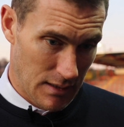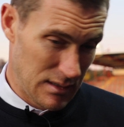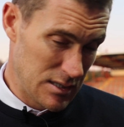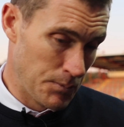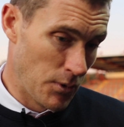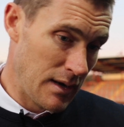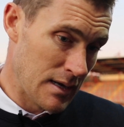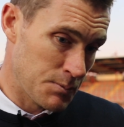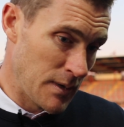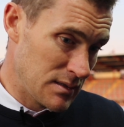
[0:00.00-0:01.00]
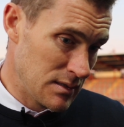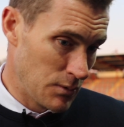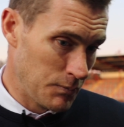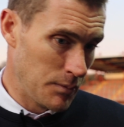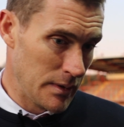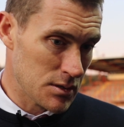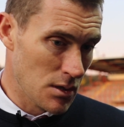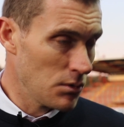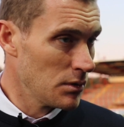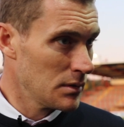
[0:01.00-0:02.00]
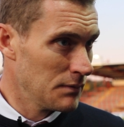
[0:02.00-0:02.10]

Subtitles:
The disappointing aspect is we've been so good